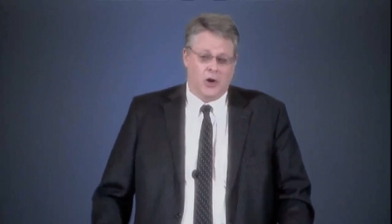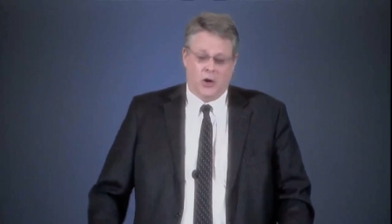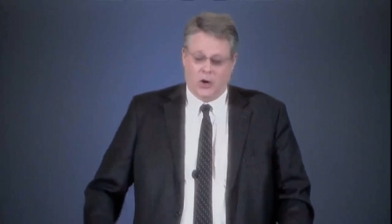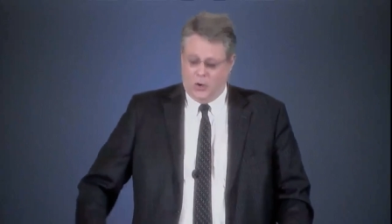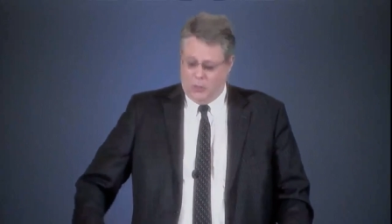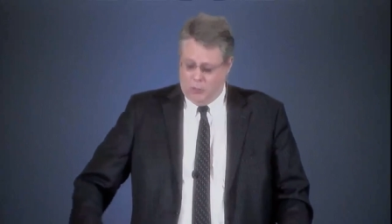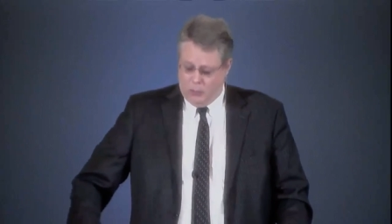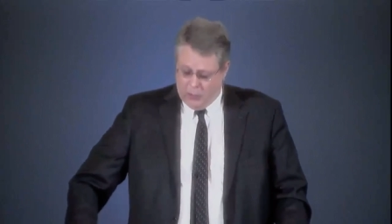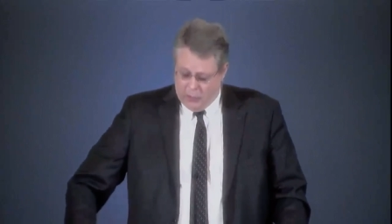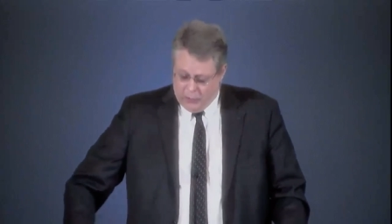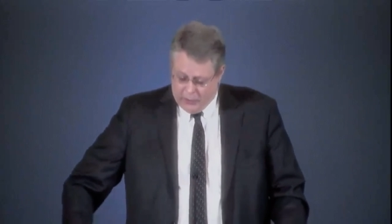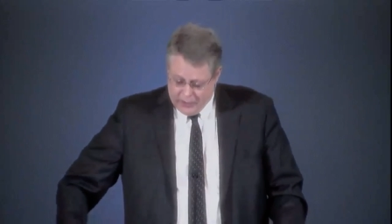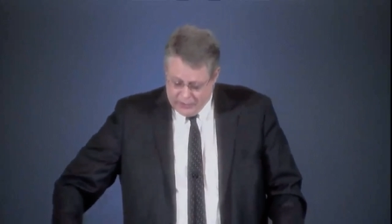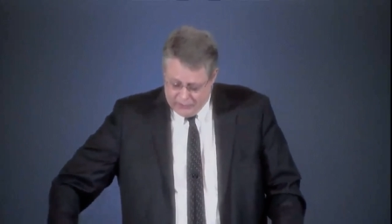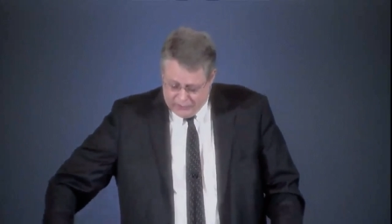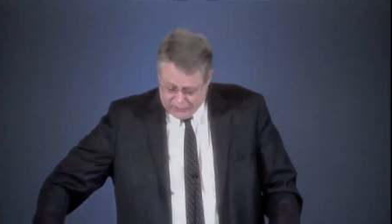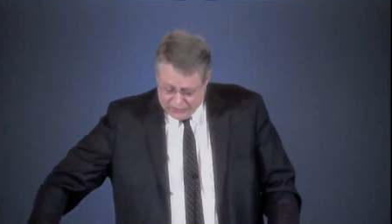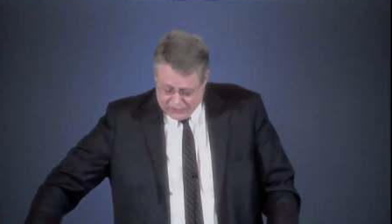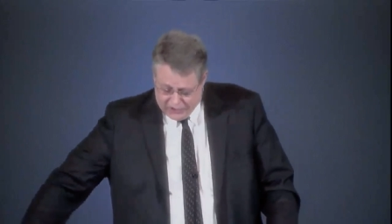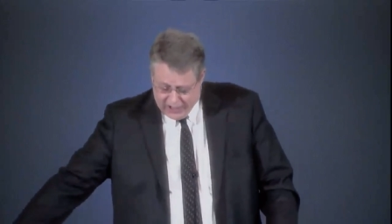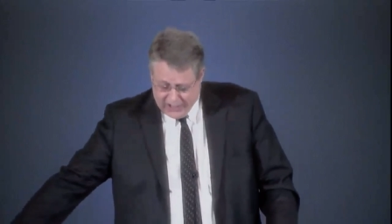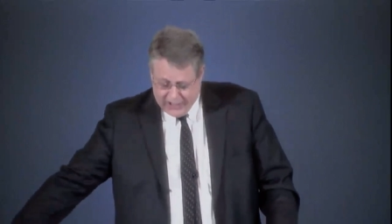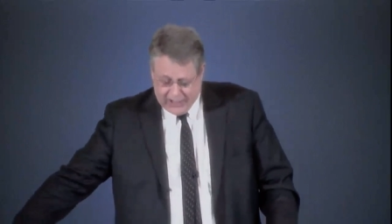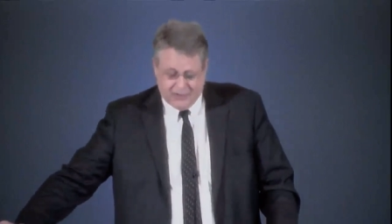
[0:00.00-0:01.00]
won't even
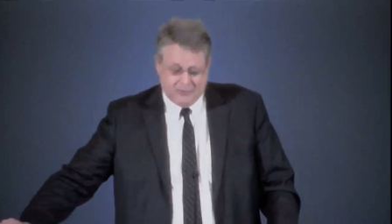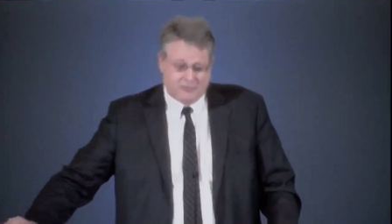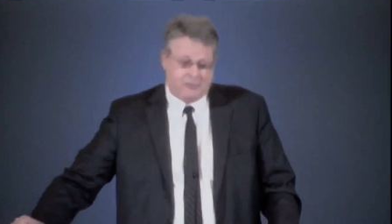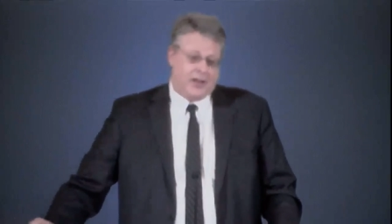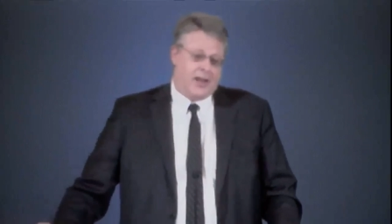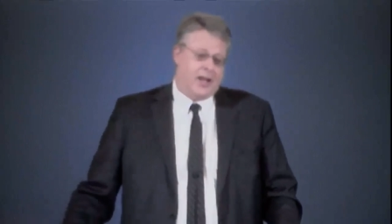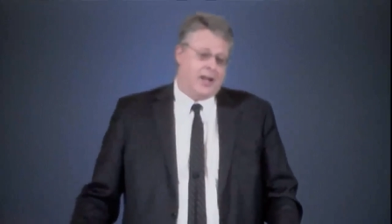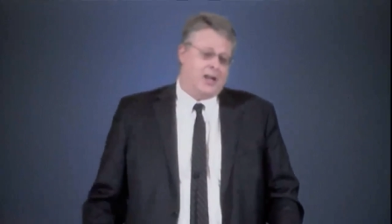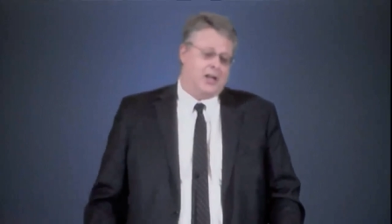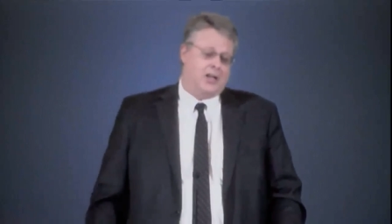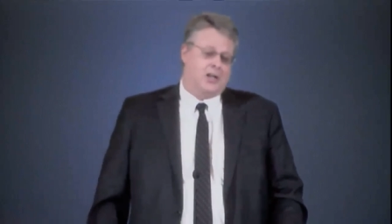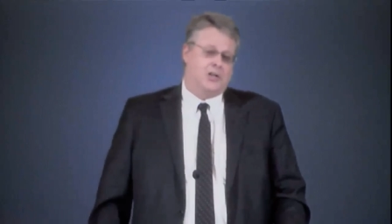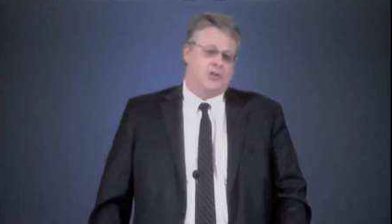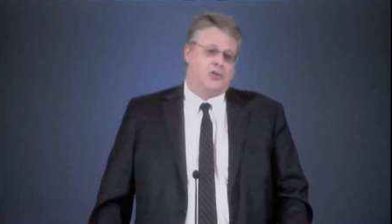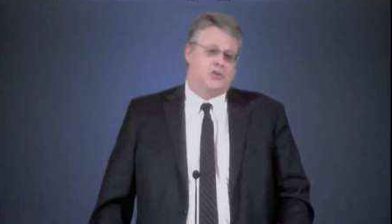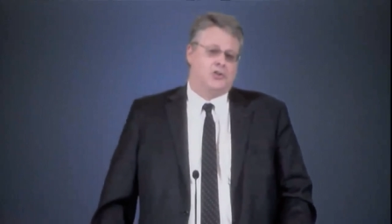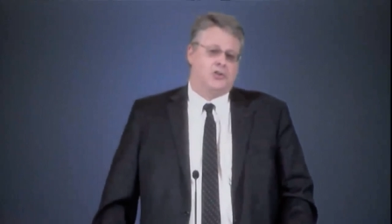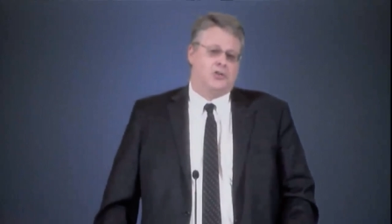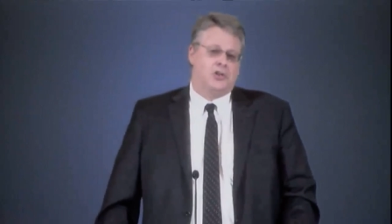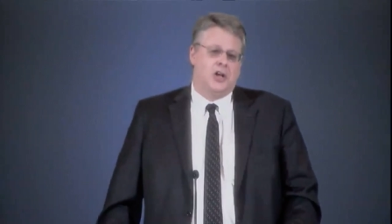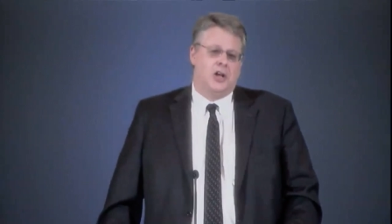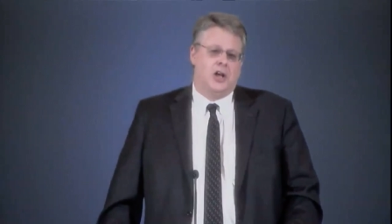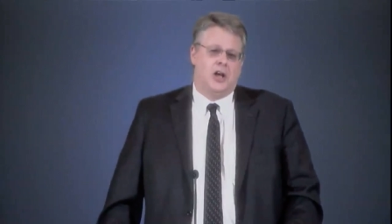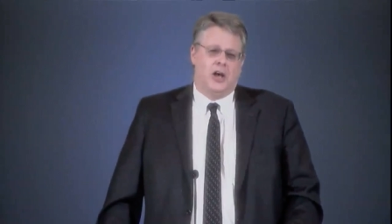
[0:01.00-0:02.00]
take advantage
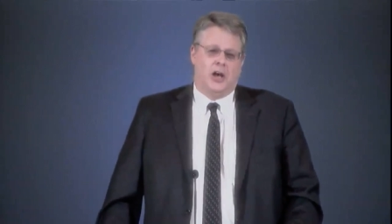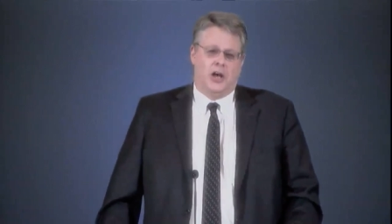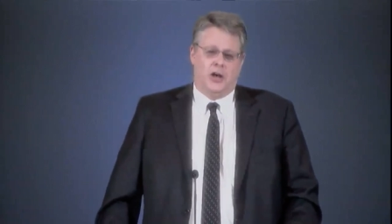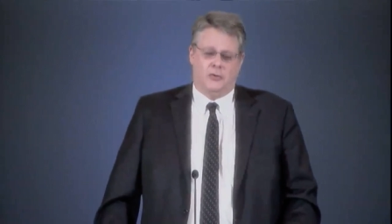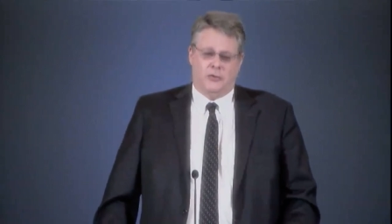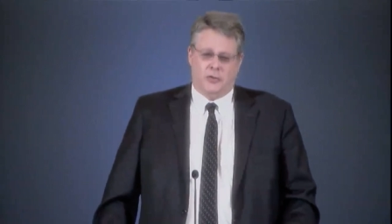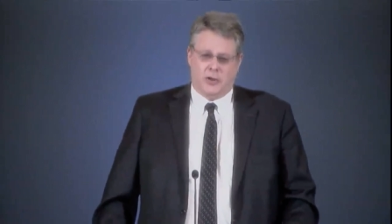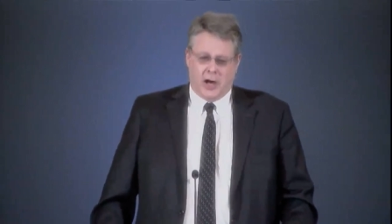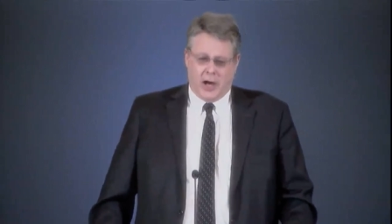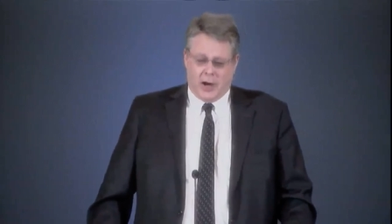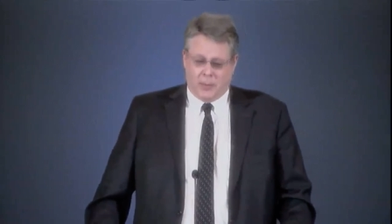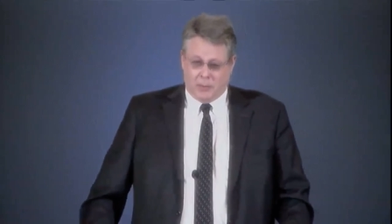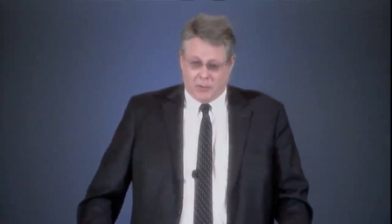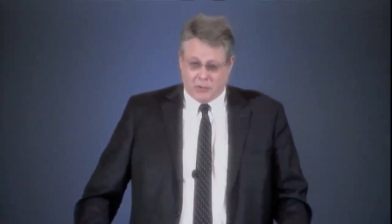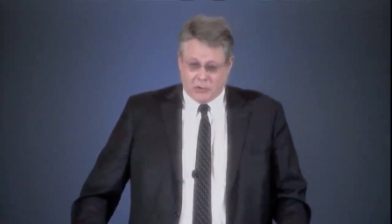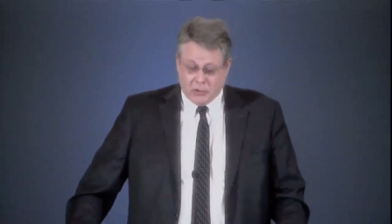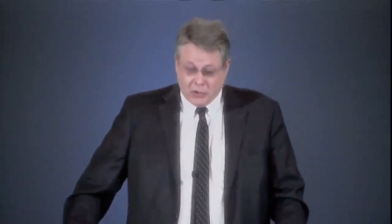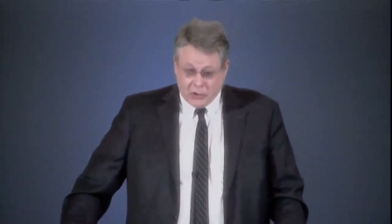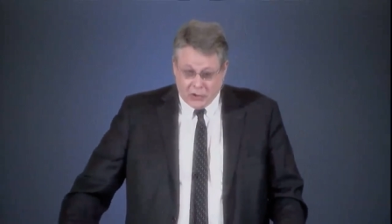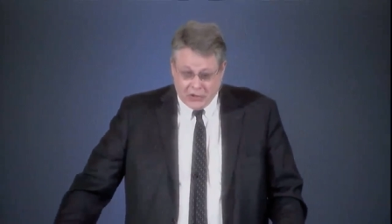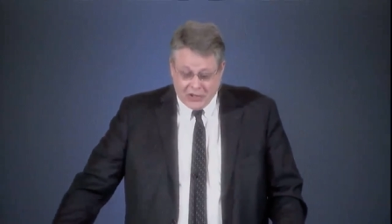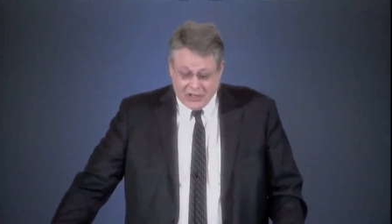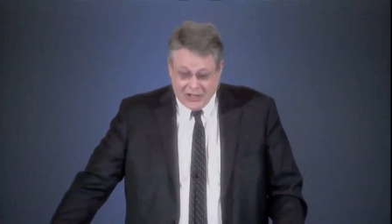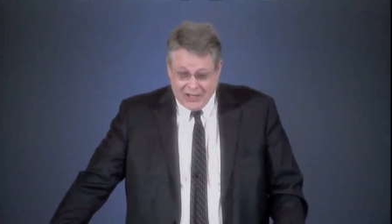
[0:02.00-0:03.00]
of the
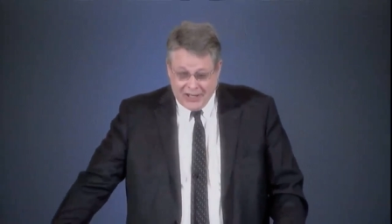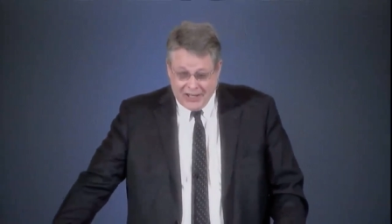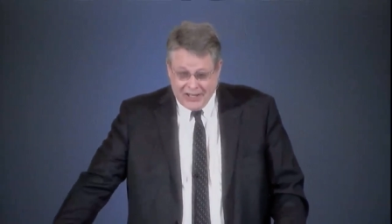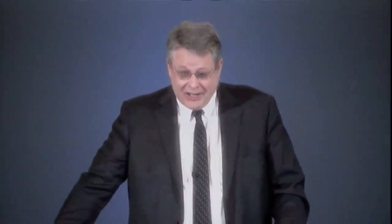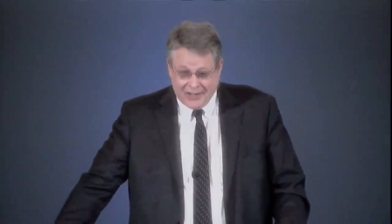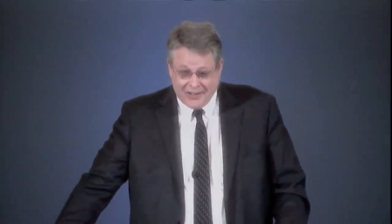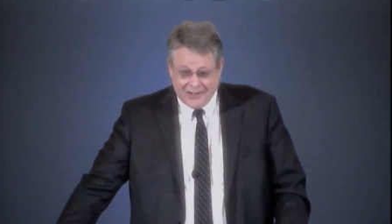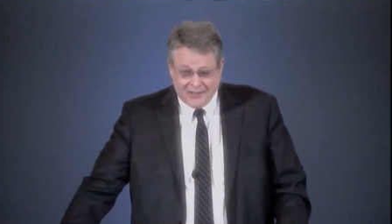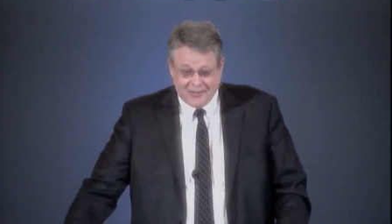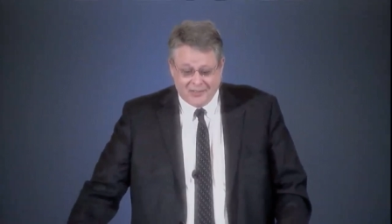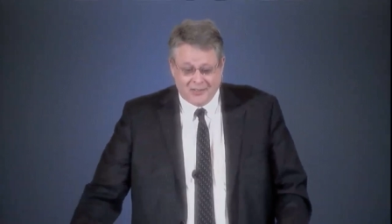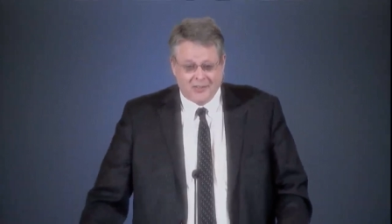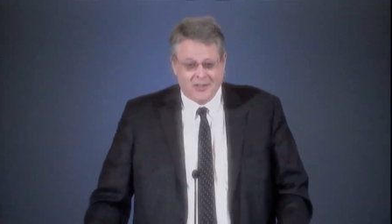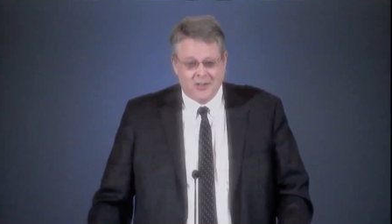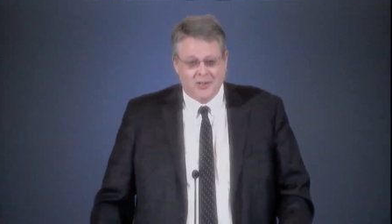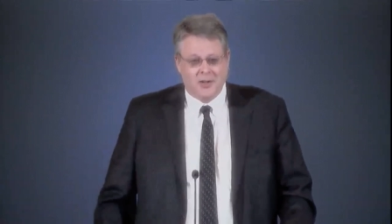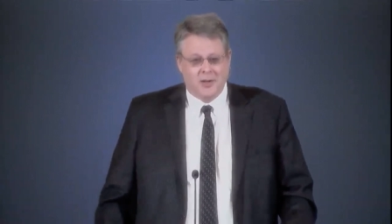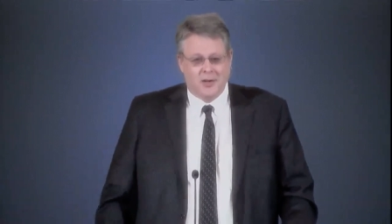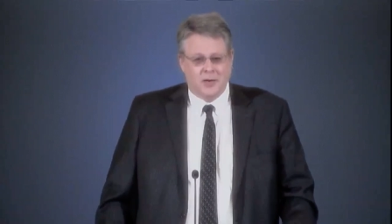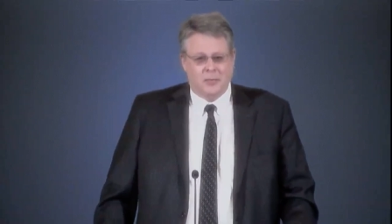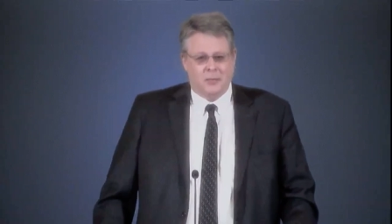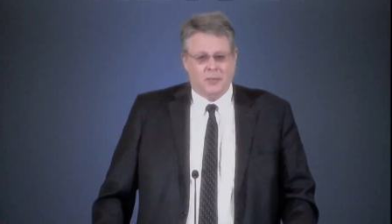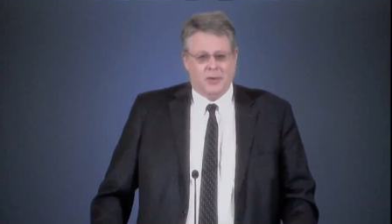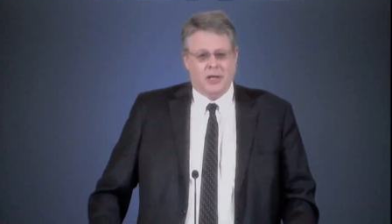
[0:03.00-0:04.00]
opportunity
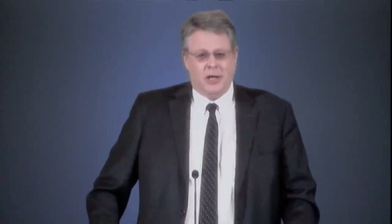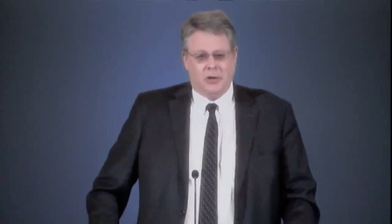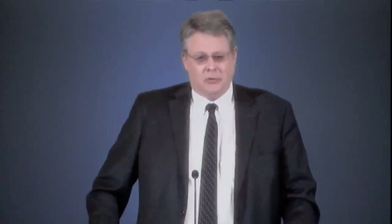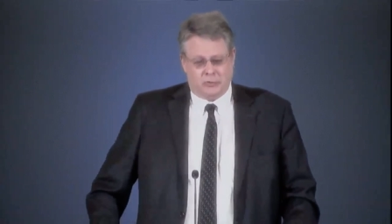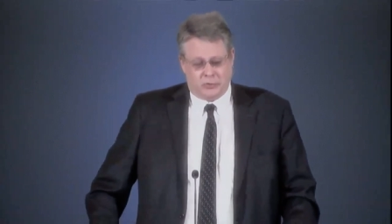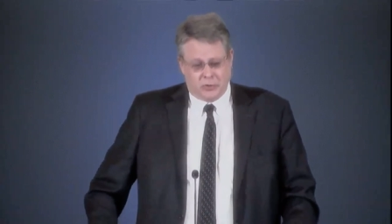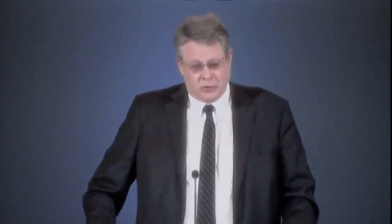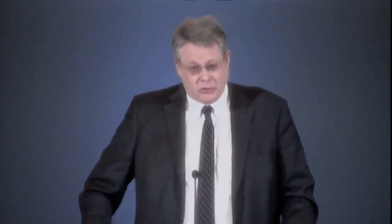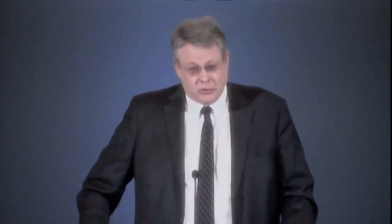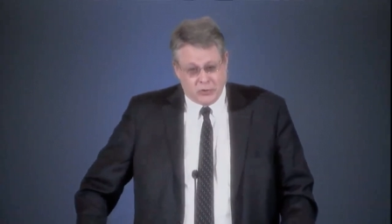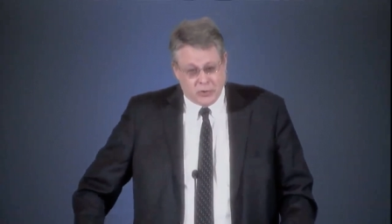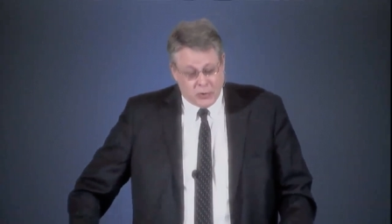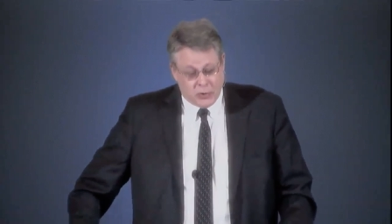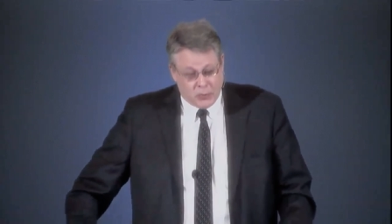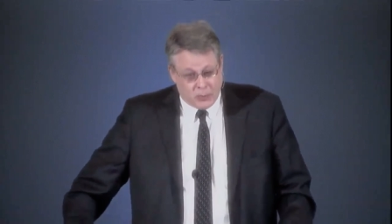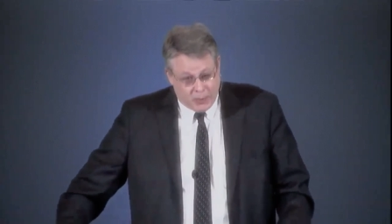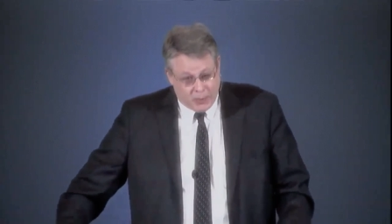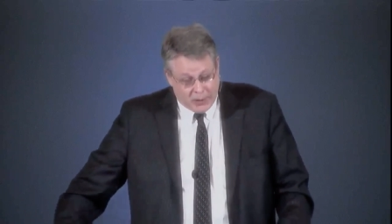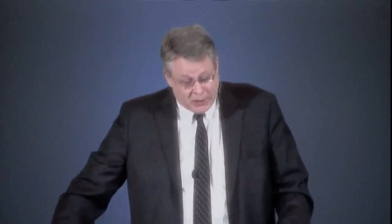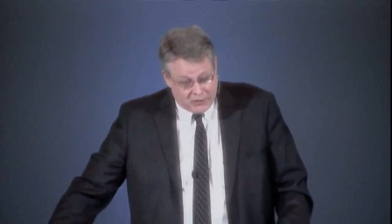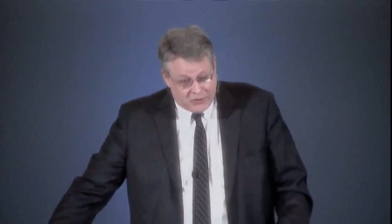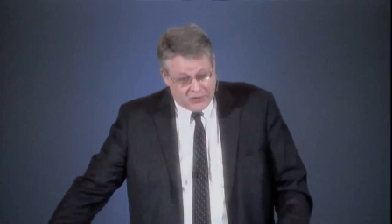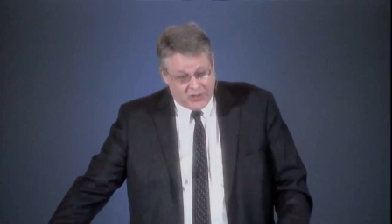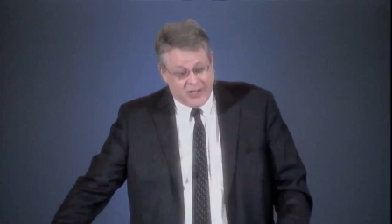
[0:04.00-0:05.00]
because they're too
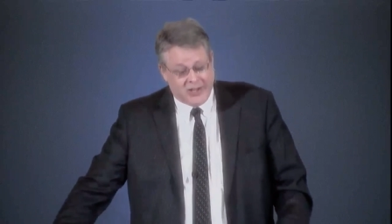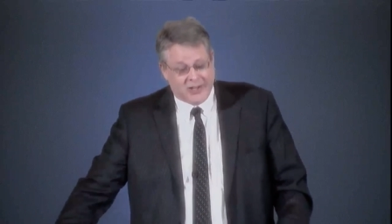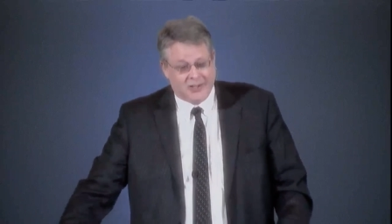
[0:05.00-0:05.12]
busy.